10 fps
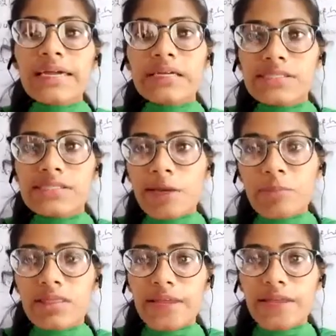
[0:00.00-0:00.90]
concept
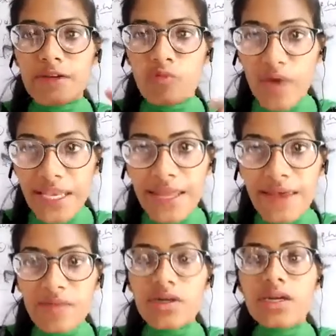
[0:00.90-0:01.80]
that
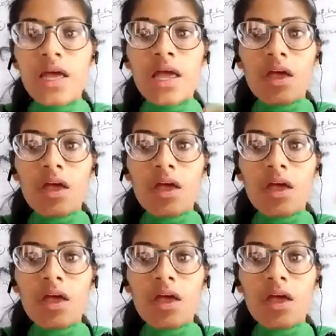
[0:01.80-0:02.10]
whenever